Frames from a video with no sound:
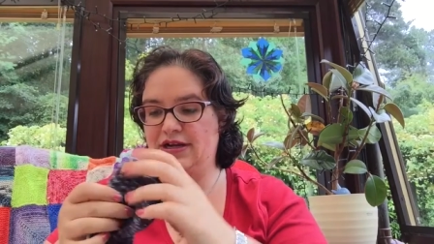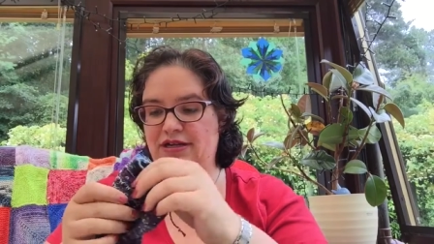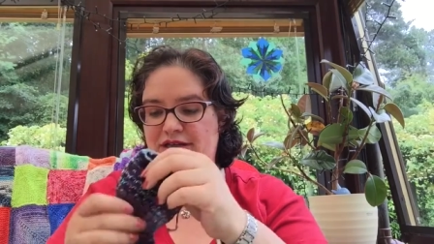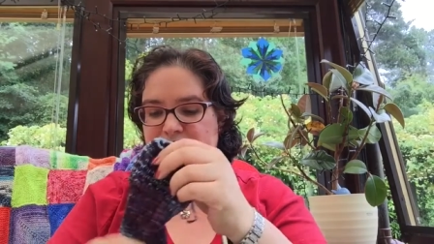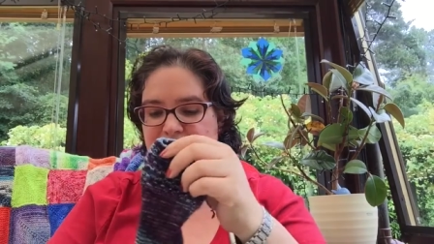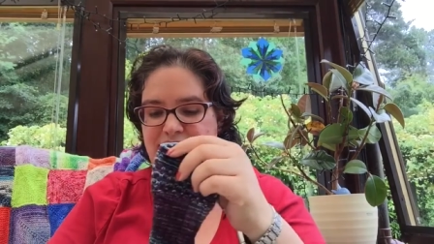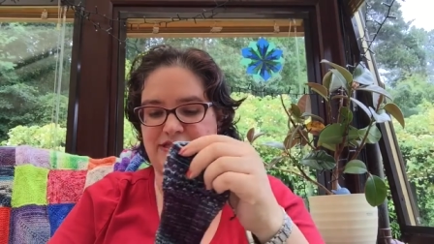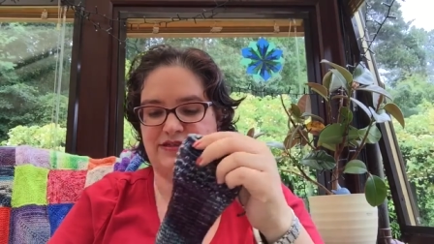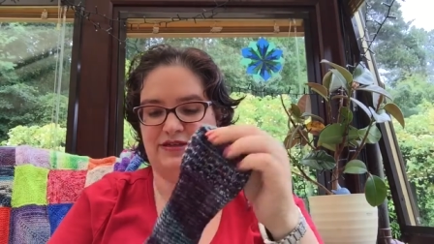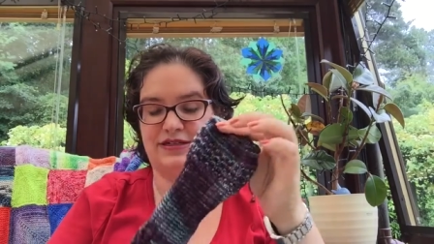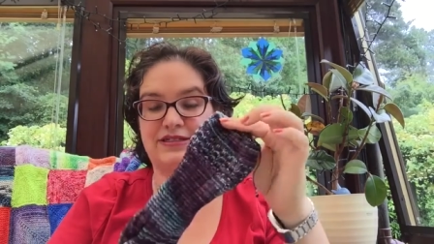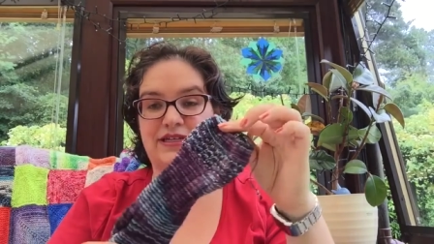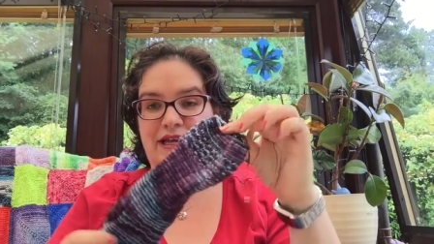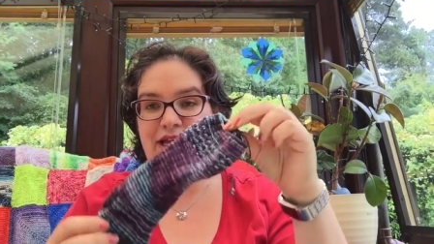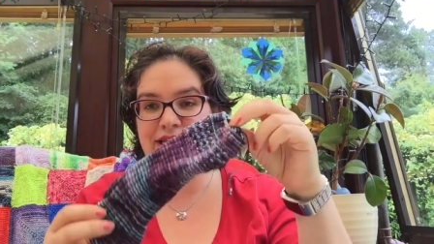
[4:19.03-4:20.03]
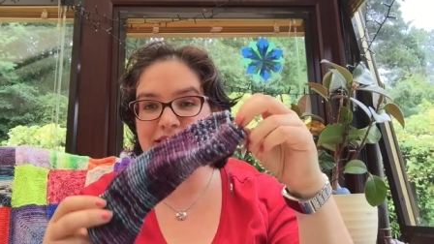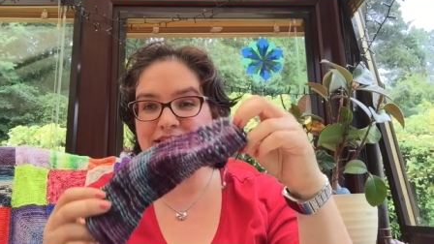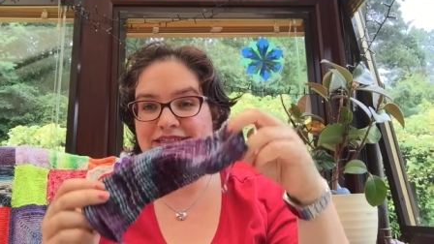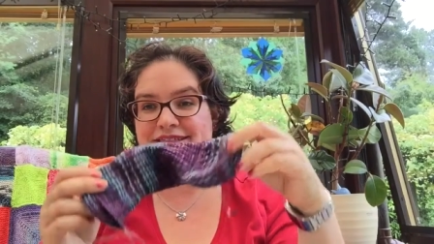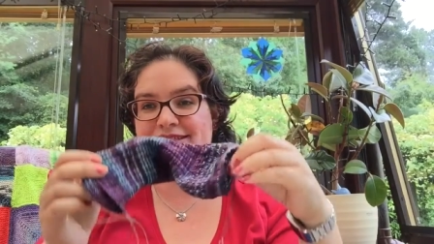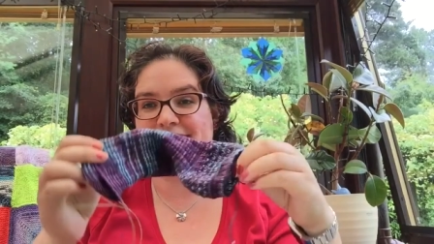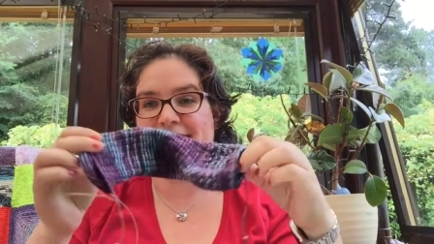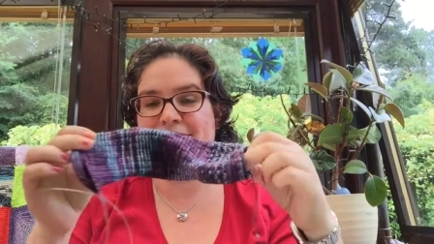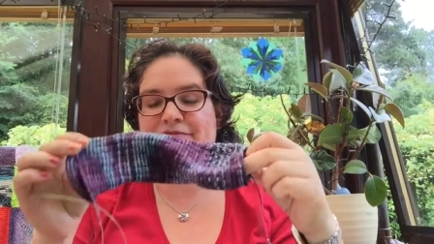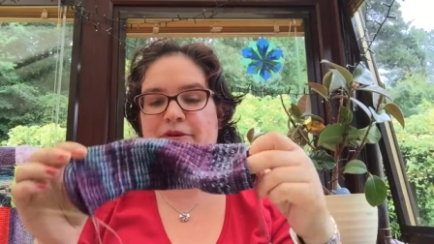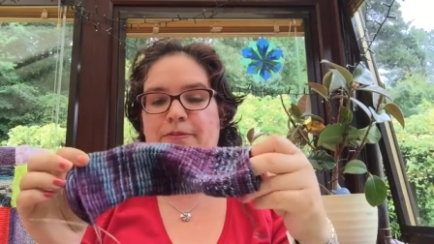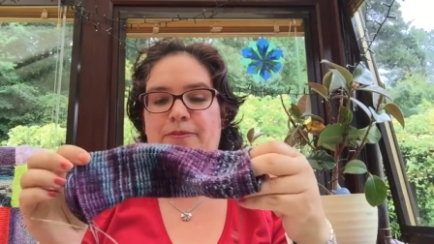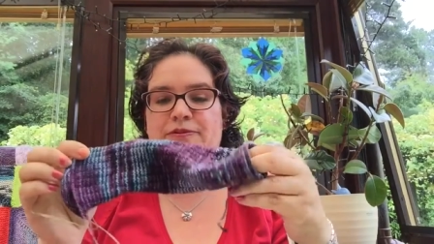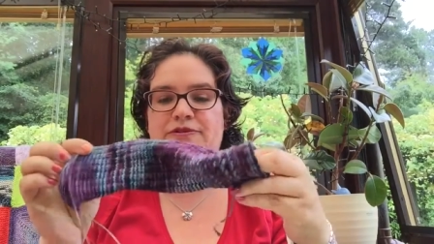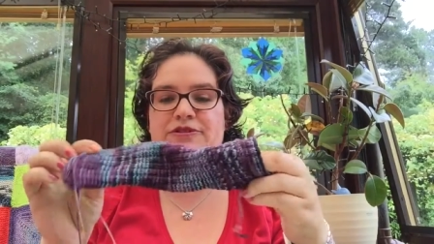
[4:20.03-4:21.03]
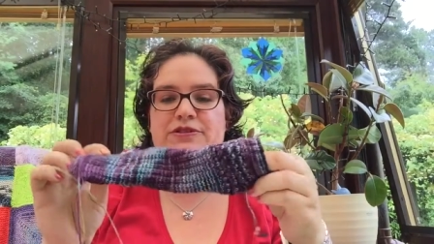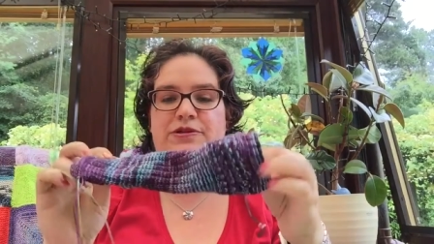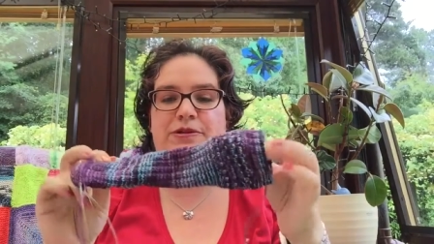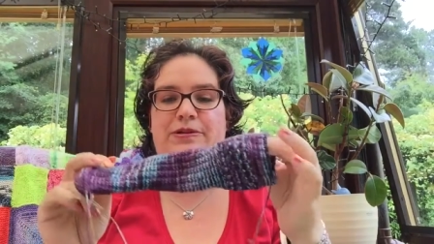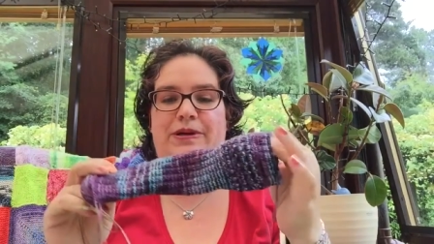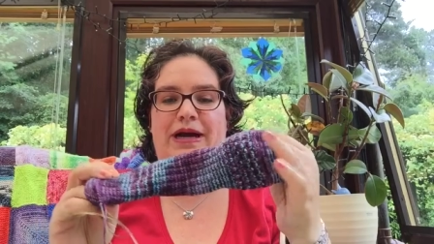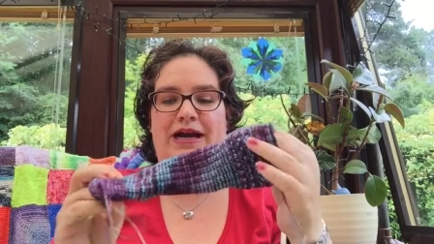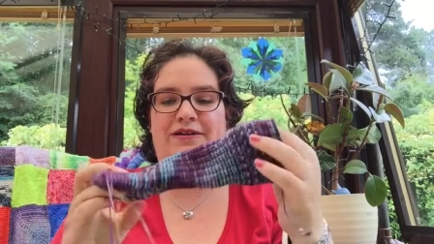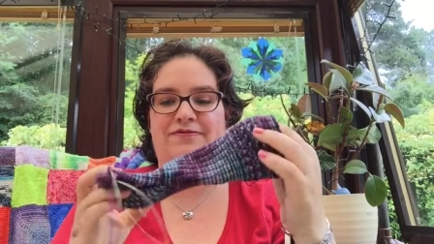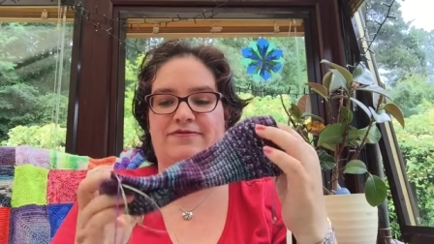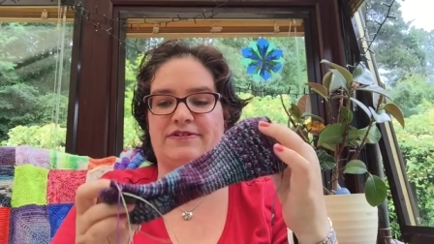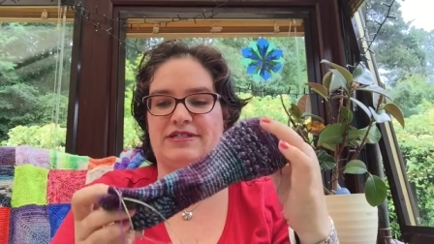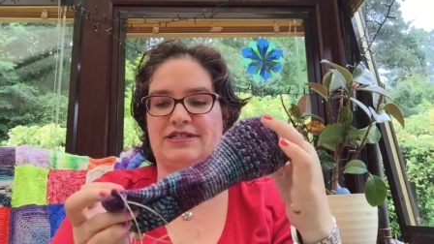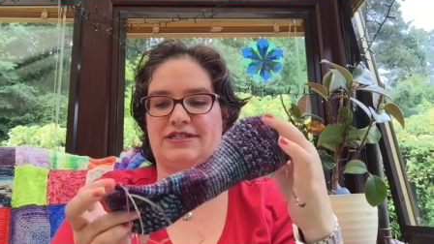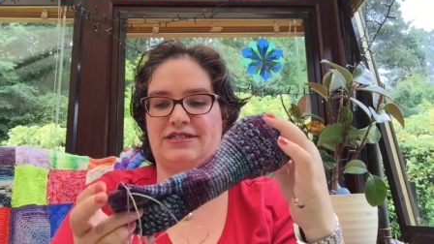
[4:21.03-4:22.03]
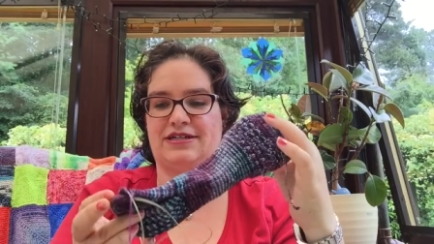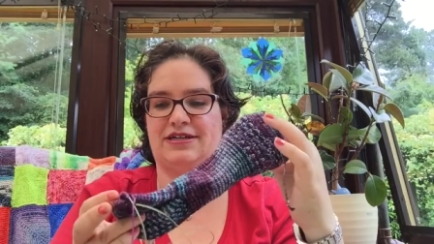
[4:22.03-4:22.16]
these socks. Again, this is a Ripples Crafts